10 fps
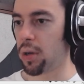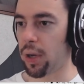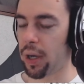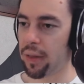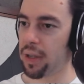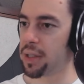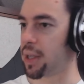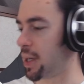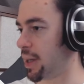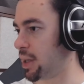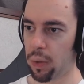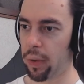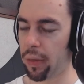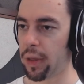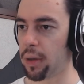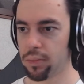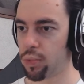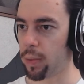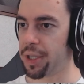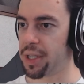Okay, I think it's an I, with the
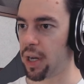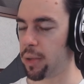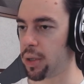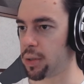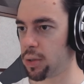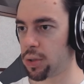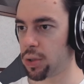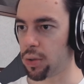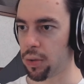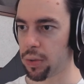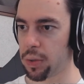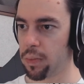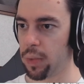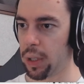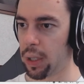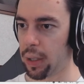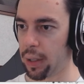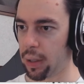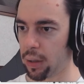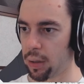predominant strokes
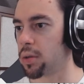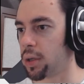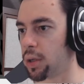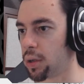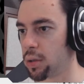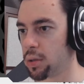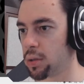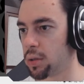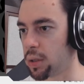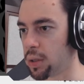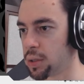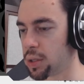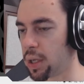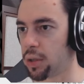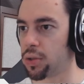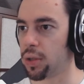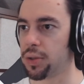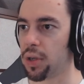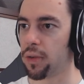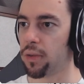being right here. And then it kind of trails
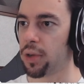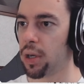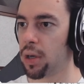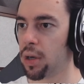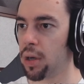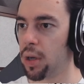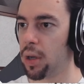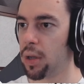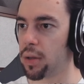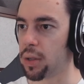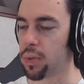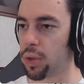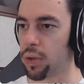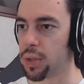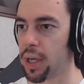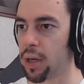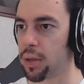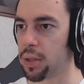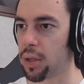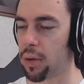off over here. This one goes down,
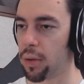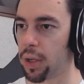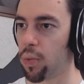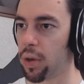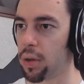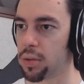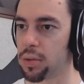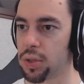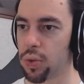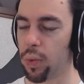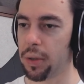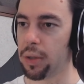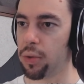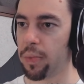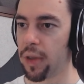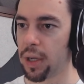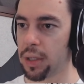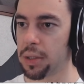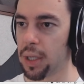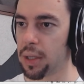does another, like one of the squiggly loop
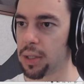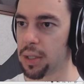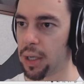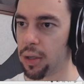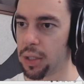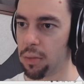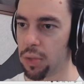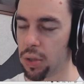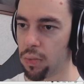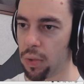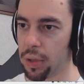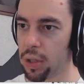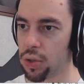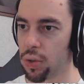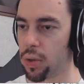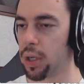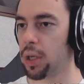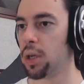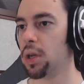things that this designer seems to really enjoy.